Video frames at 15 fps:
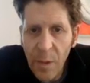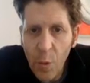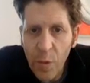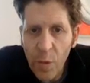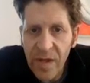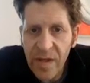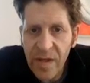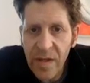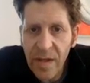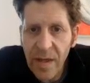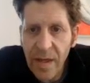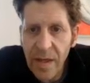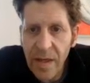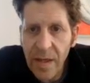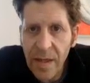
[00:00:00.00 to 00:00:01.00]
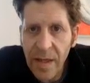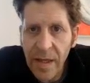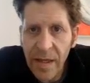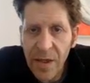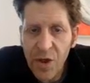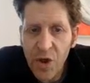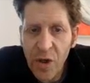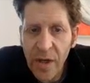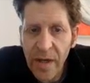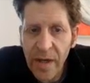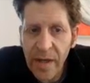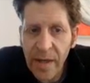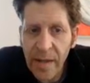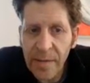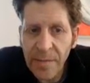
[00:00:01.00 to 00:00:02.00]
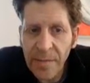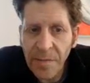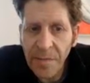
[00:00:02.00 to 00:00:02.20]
we just click share here.